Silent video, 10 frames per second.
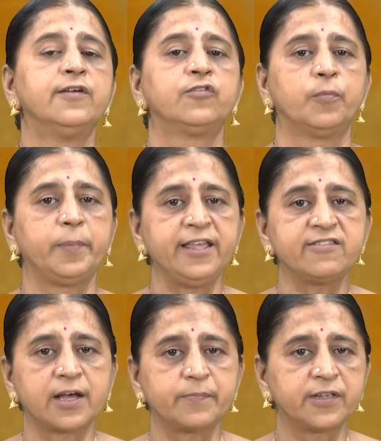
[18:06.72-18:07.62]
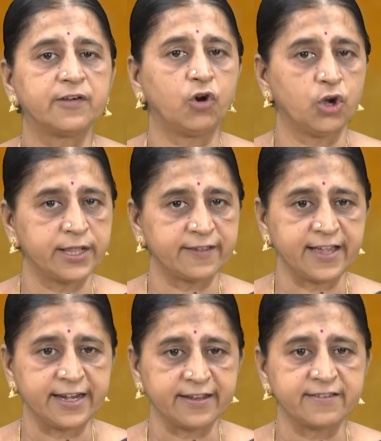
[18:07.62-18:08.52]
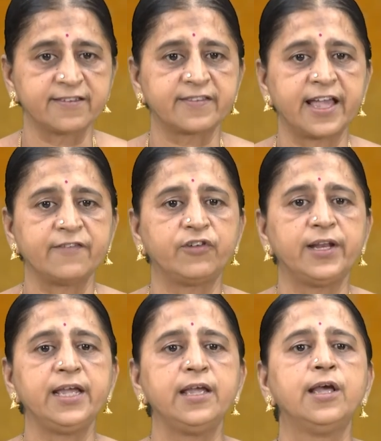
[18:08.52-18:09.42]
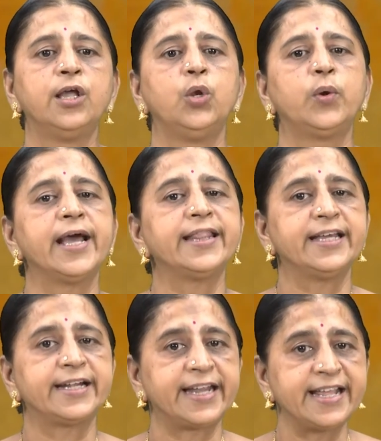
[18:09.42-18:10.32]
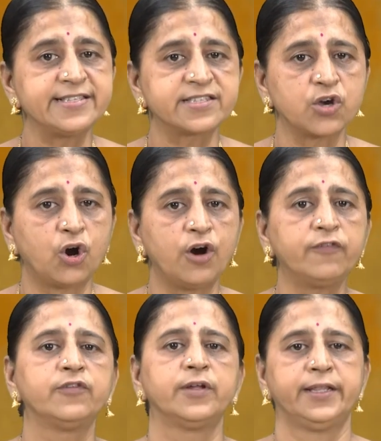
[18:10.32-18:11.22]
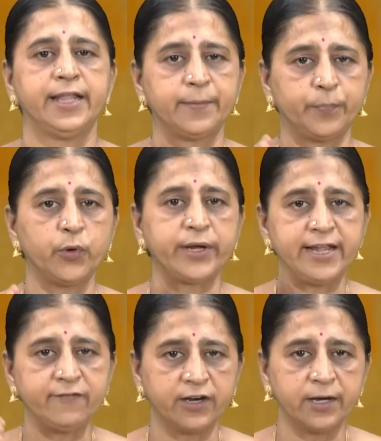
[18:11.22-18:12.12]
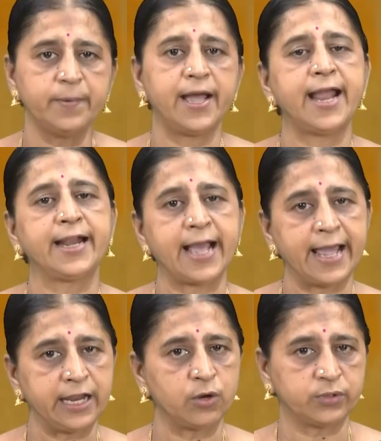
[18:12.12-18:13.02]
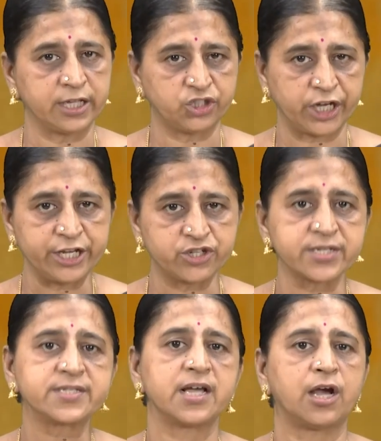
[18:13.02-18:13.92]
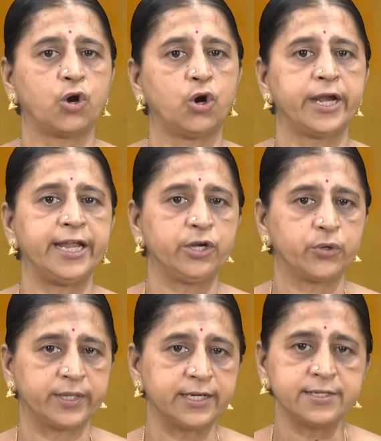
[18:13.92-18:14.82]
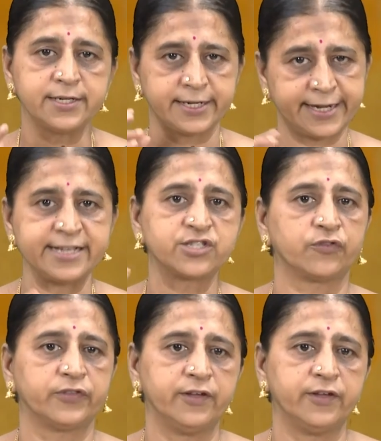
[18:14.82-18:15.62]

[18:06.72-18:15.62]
So please observe all the sentences carefully. Look at the tense of the reporting verb and carry out the changes according to the tense of